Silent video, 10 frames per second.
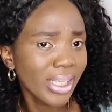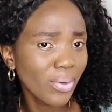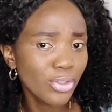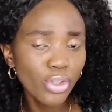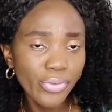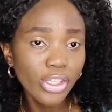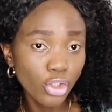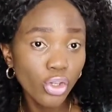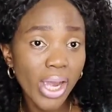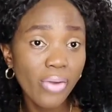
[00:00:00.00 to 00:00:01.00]
I was not really
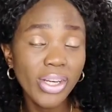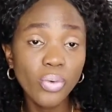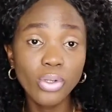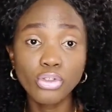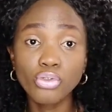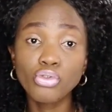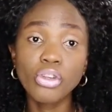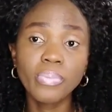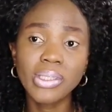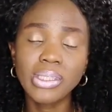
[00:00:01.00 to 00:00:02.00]
sure I really want to do
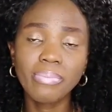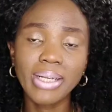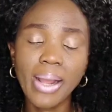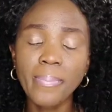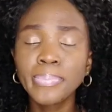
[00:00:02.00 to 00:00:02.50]
something similar.